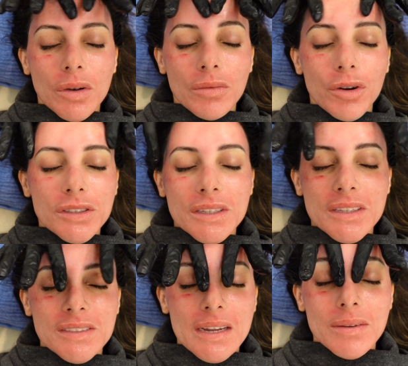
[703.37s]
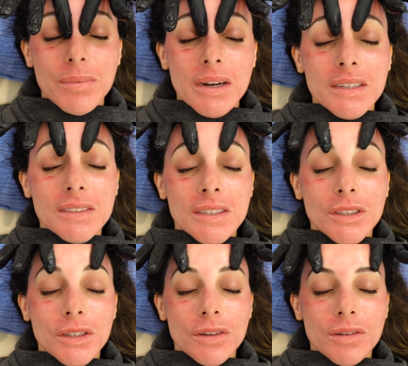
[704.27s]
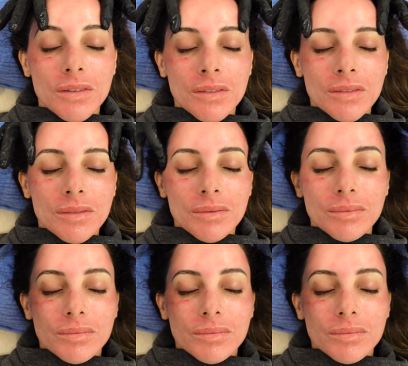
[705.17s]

Worse in the second pregnancy, too.